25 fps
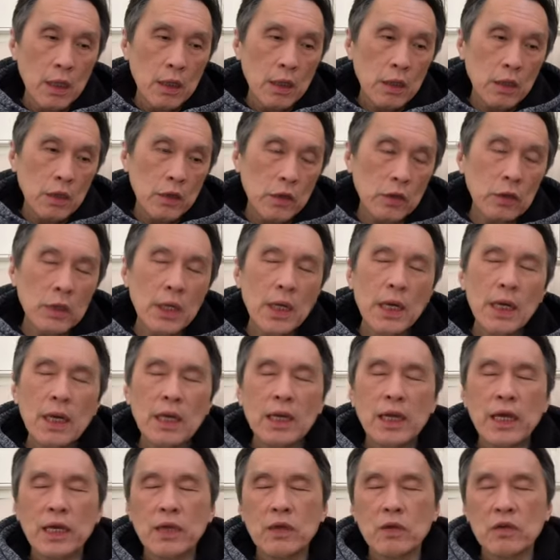Today I'd
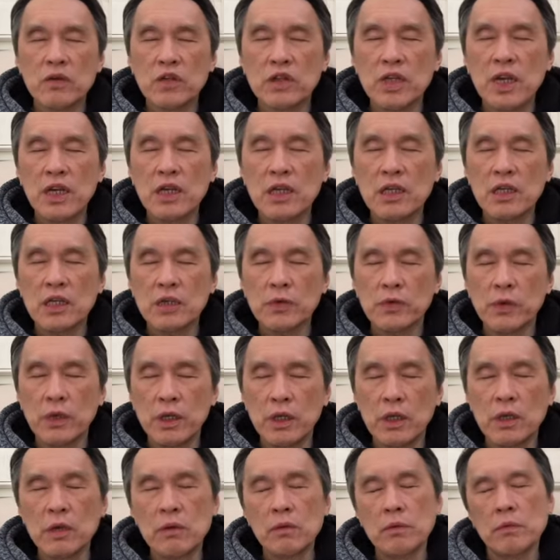like to share this
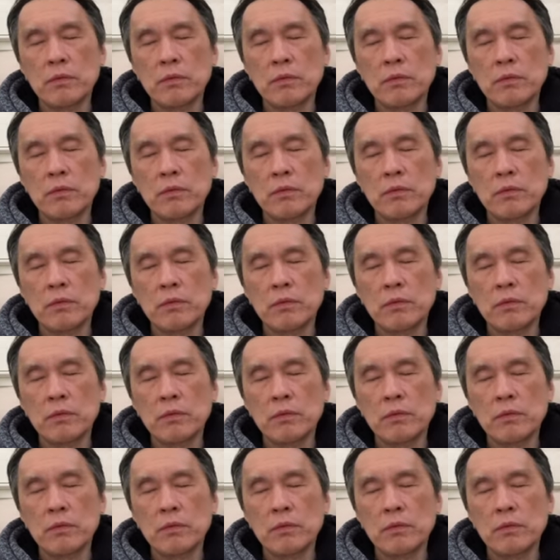with you